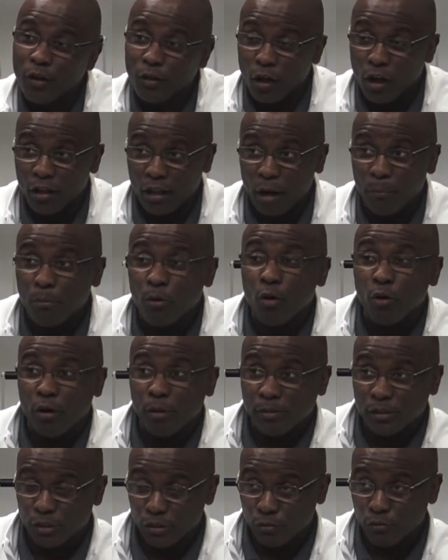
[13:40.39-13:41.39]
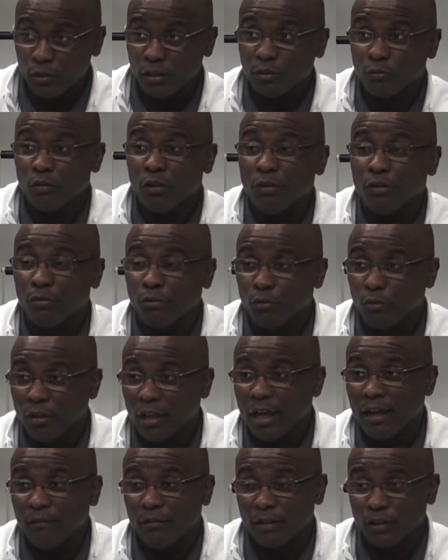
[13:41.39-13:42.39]
On our program is run through
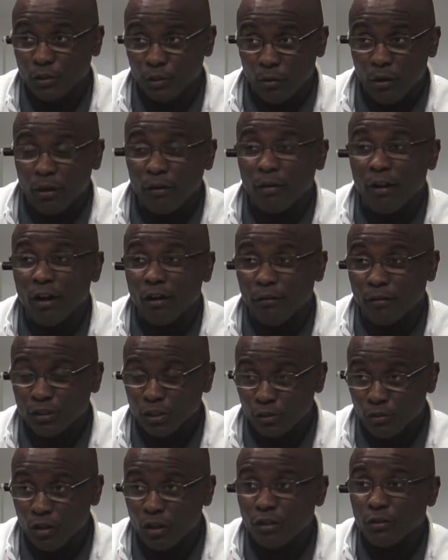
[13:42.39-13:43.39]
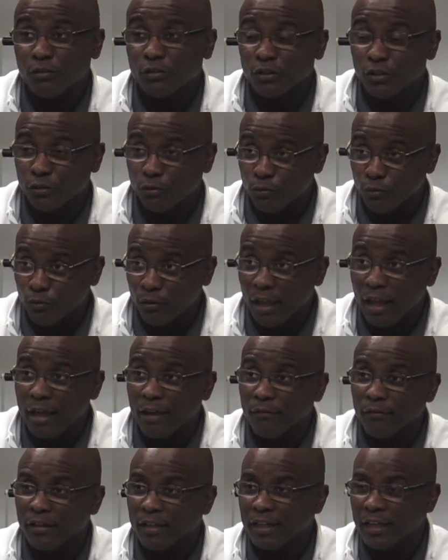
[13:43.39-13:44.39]
Lively, so our instructor is through
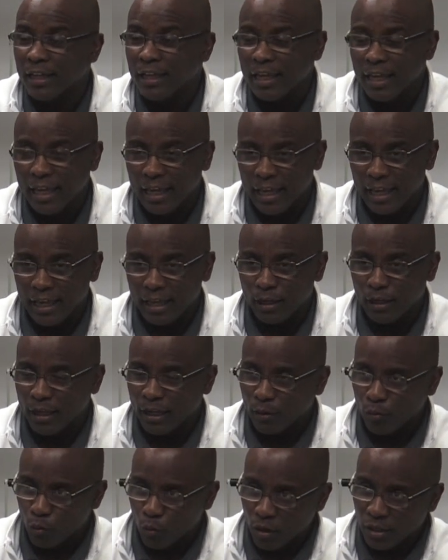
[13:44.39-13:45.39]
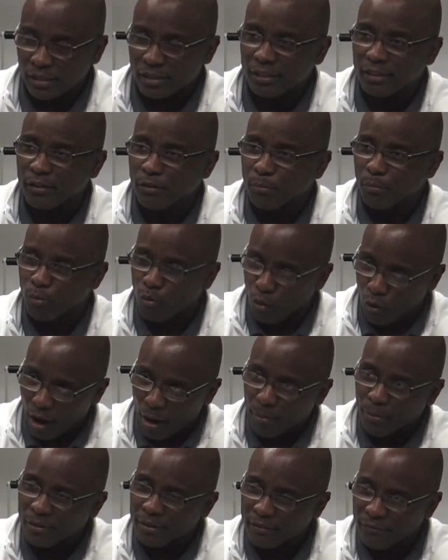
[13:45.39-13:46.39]
Lively, and once they're
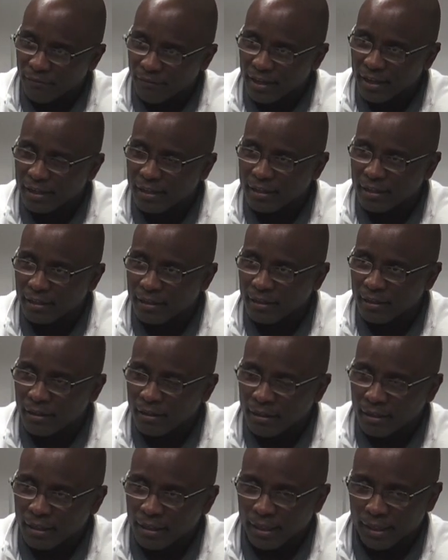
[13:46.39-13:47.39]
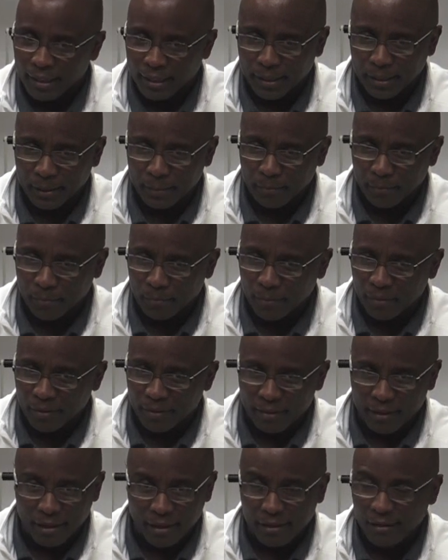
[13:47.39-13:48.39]
properly vetted,
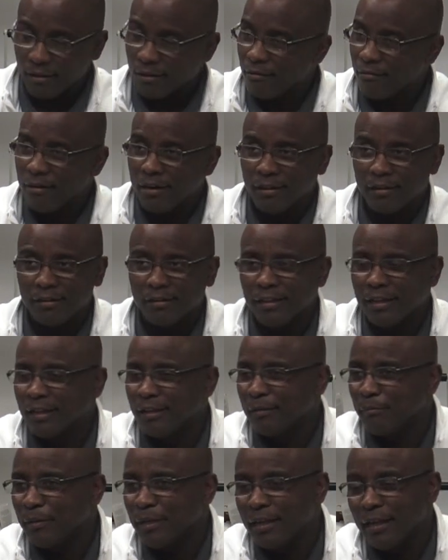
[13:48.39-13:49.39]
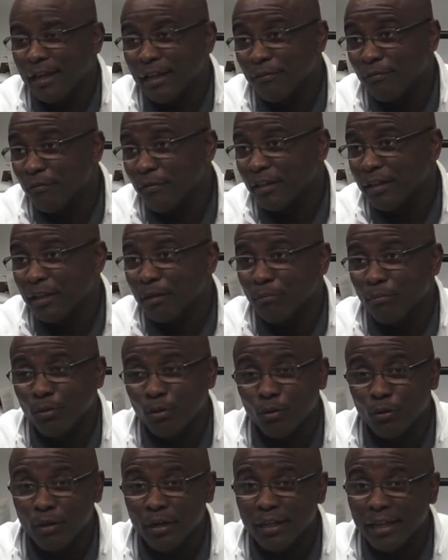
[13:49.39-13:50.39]
they can go out and be gainfully
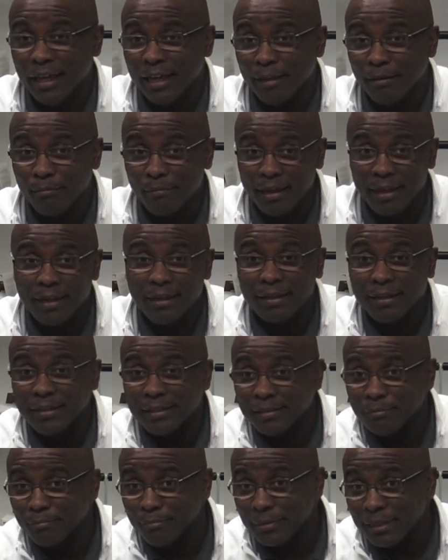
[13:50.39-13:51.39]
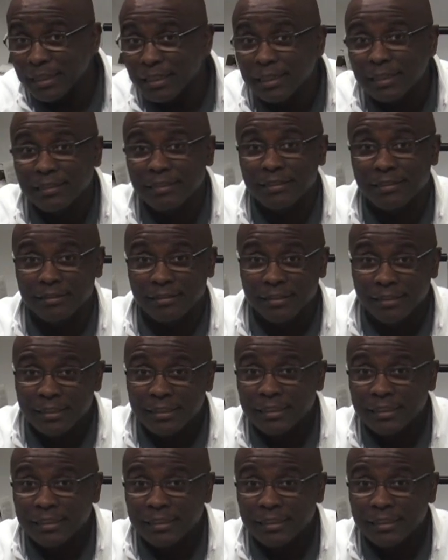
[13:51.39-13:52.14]
employed and make as much